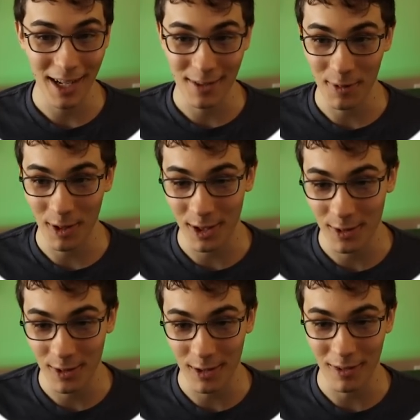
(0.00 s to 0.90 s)
it's more
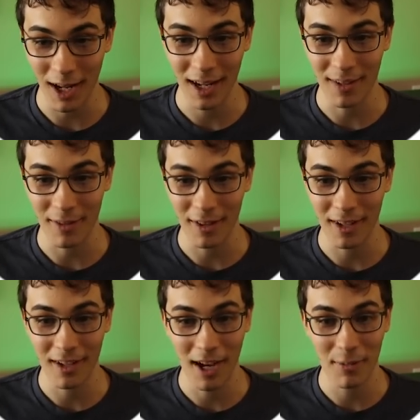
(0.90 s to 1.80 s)
intuitive and a
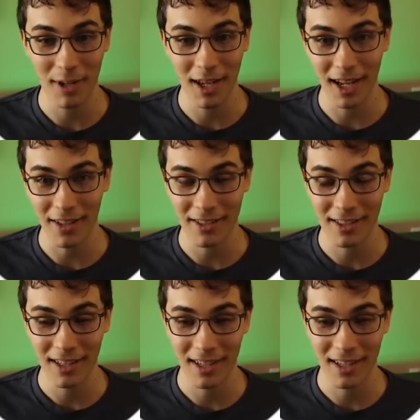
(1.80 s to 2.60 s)
cleaner API. Let's see